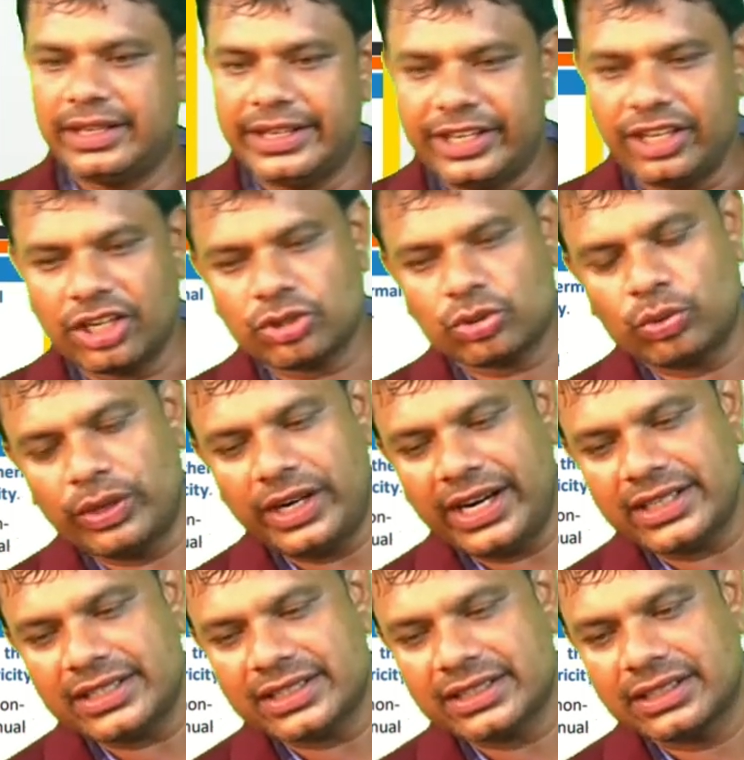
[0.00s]
Dear
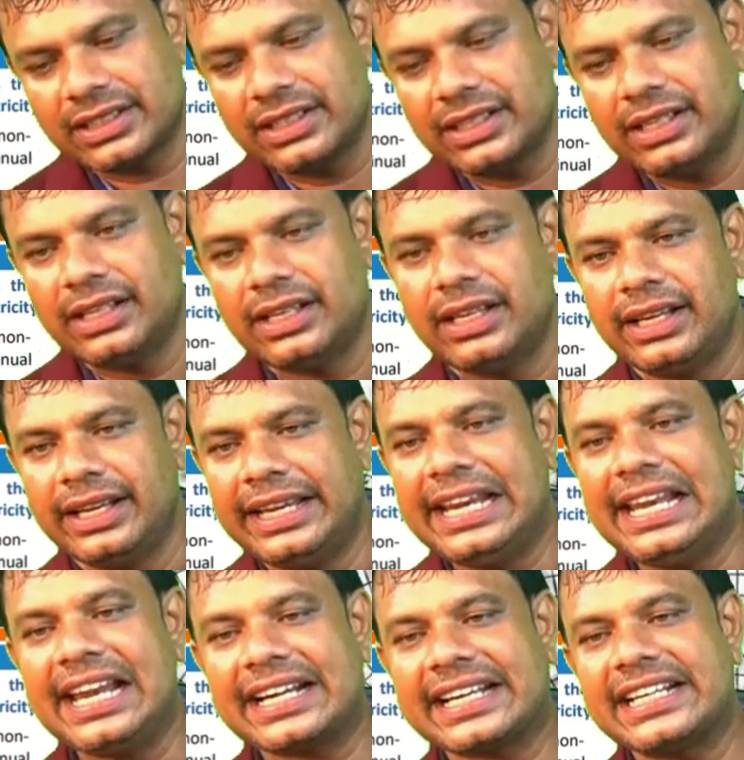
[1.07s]
students,
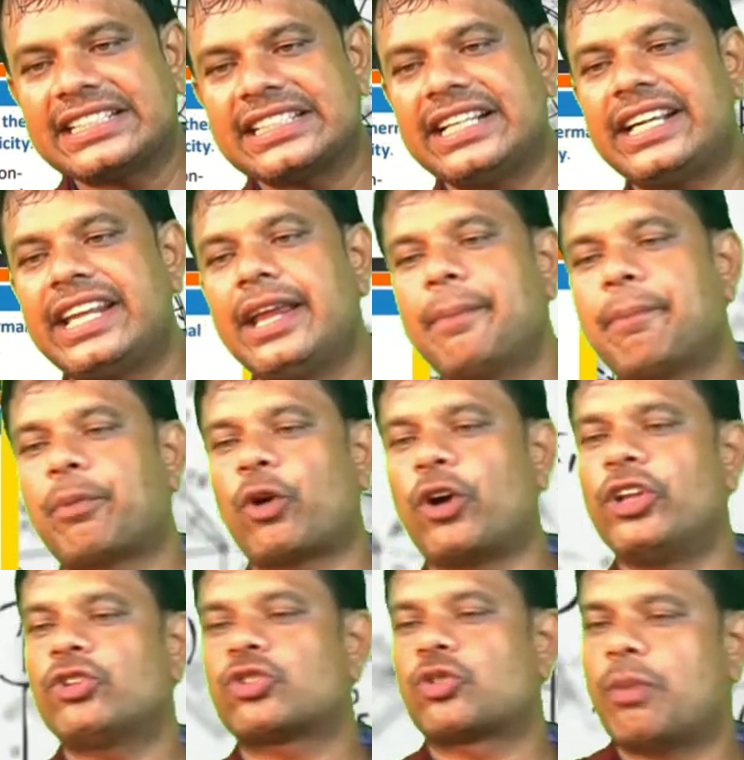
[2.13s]
electricity
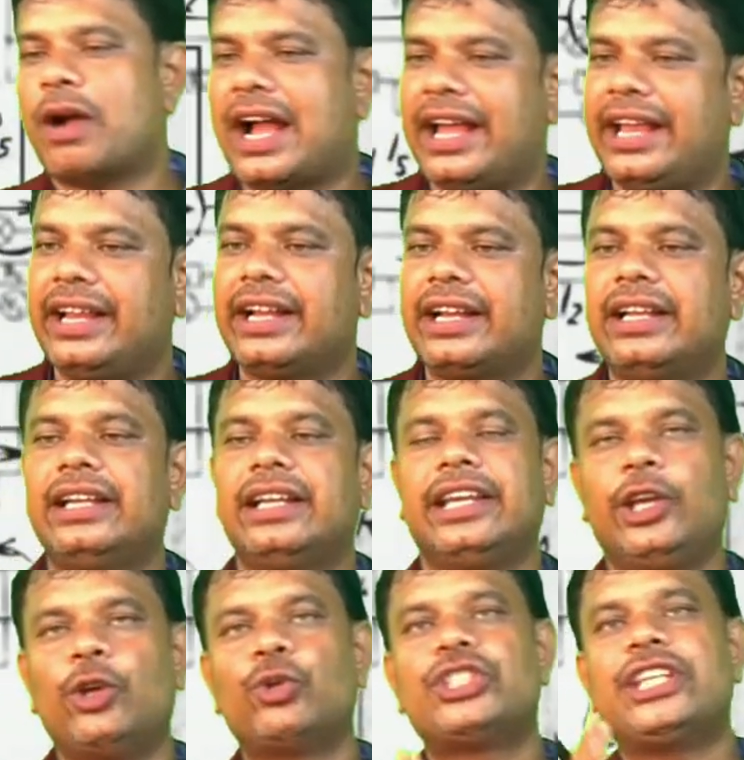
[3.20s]
produced by
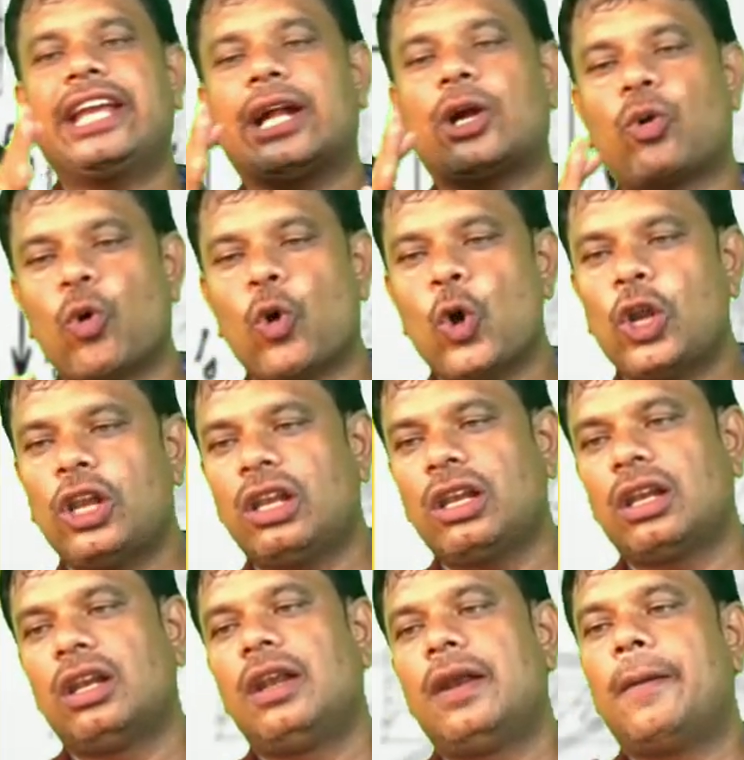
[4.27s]
using coal,
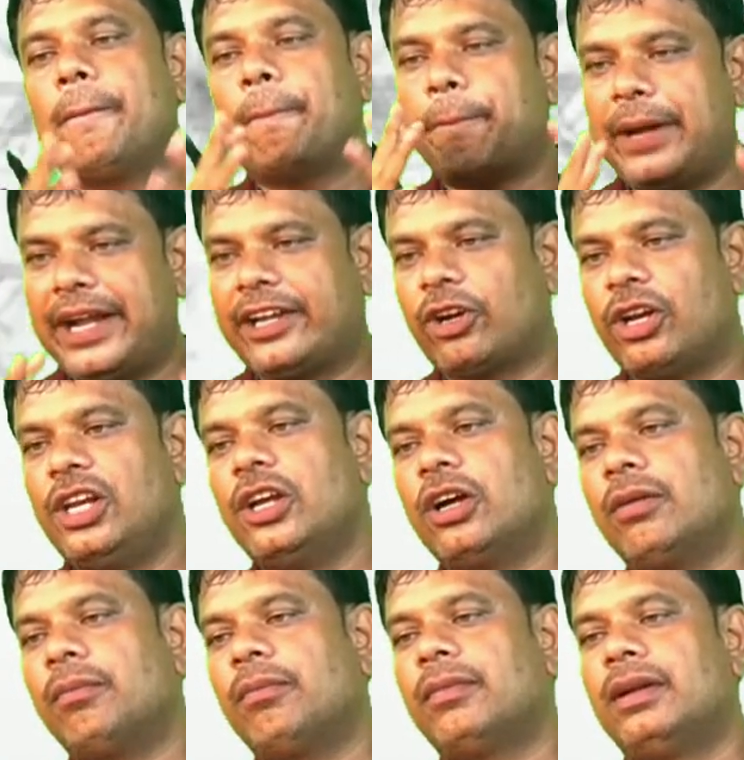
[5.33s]

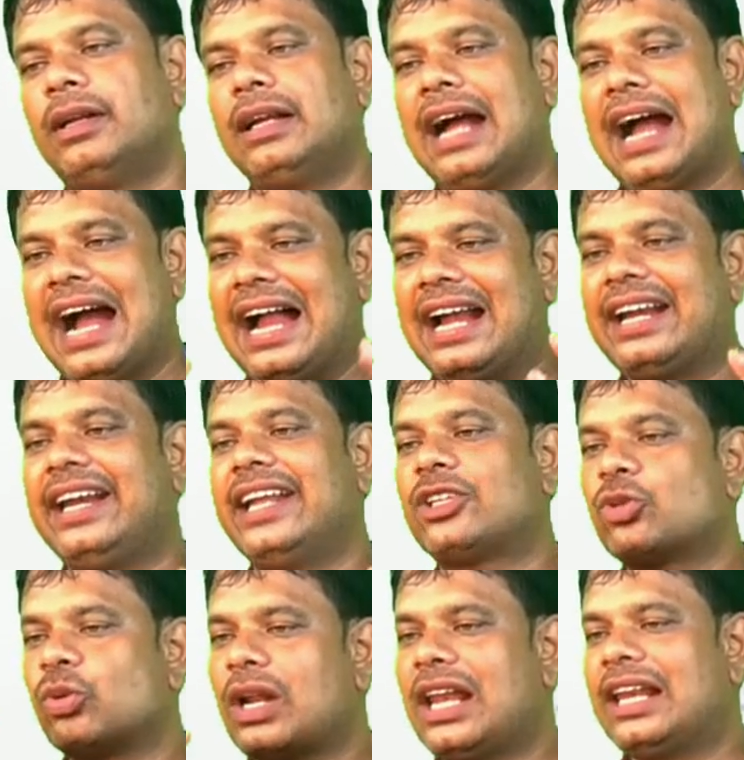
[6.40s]
petroleum and
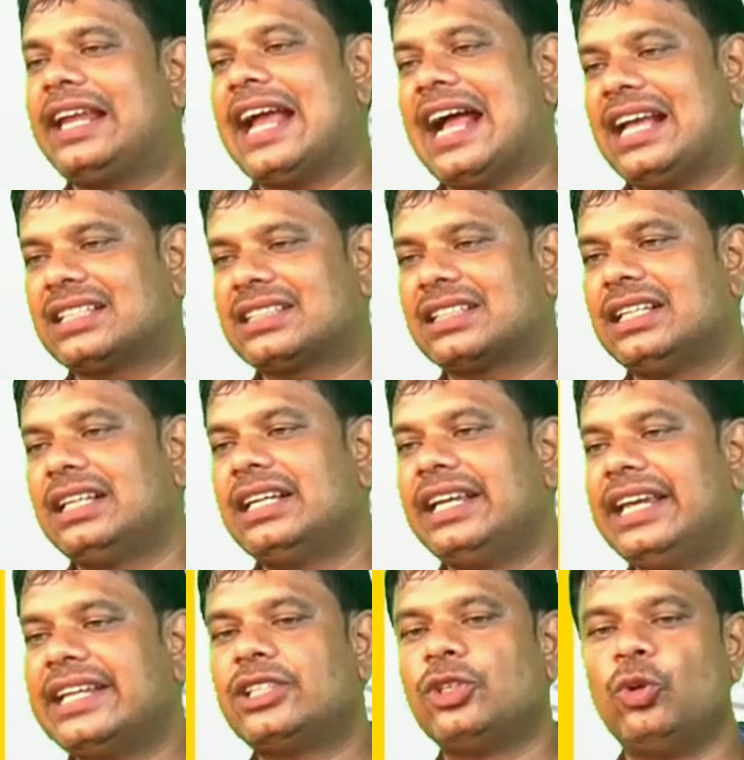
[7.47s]
natural gas
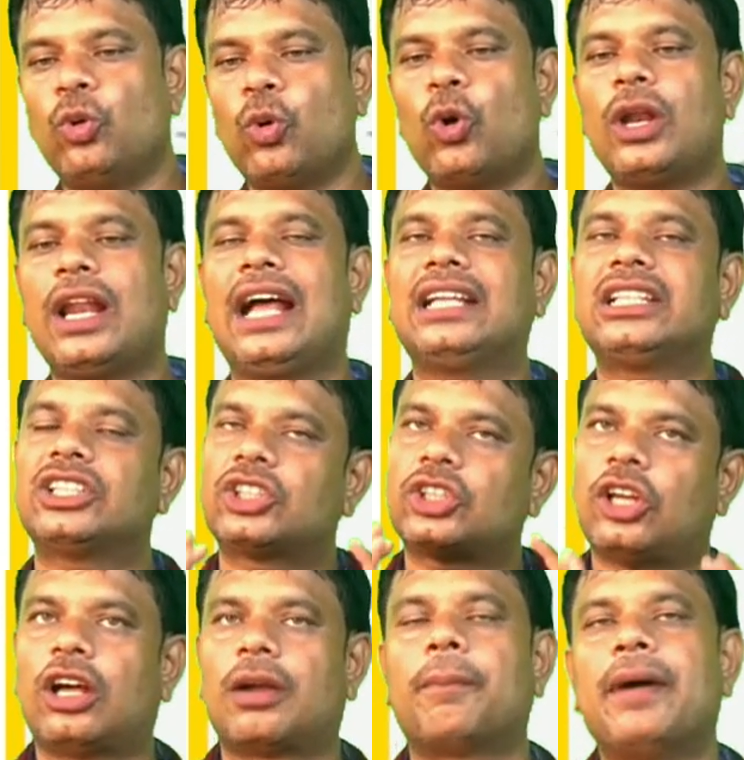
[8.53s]
is known as
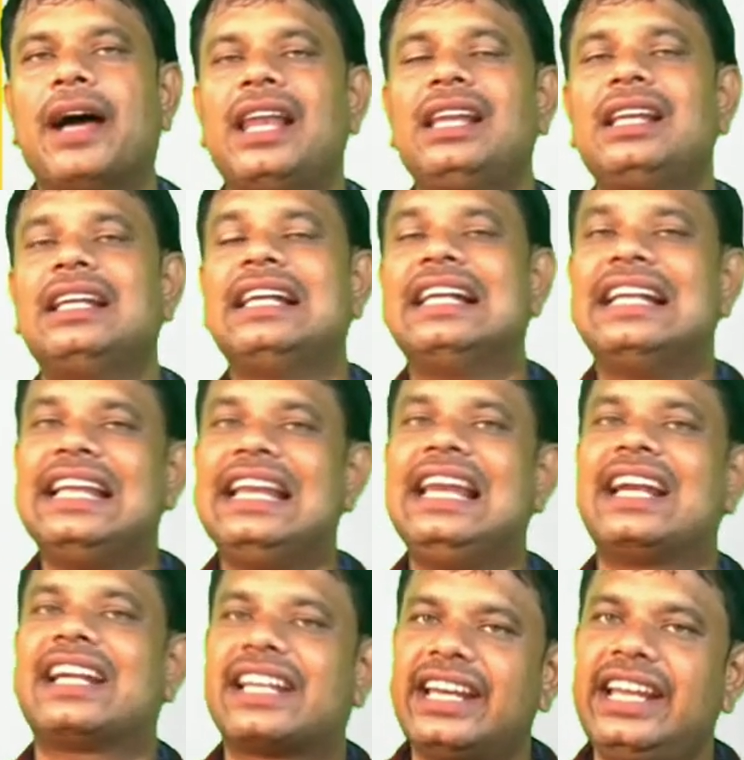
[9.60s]
thermal
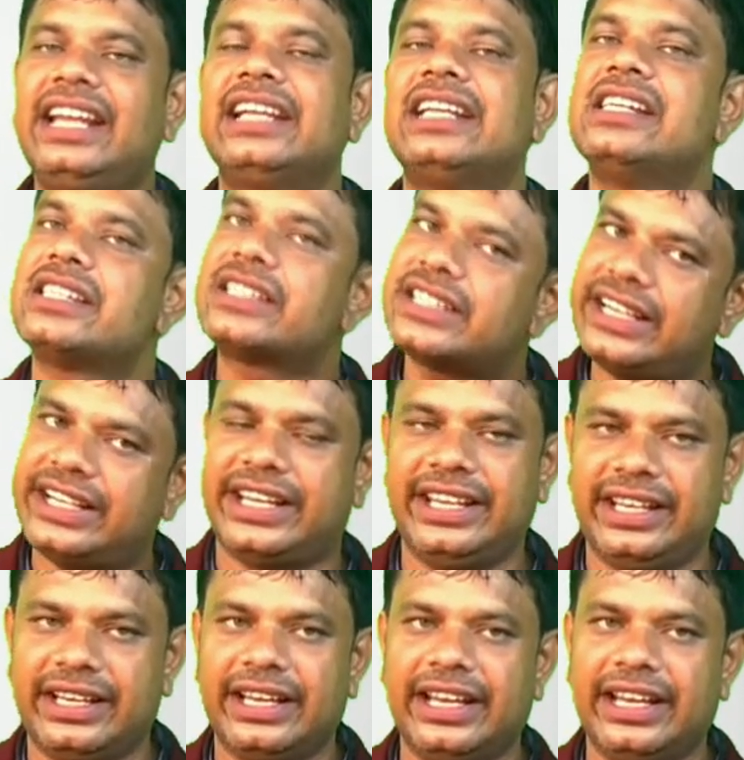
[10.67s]
electricity.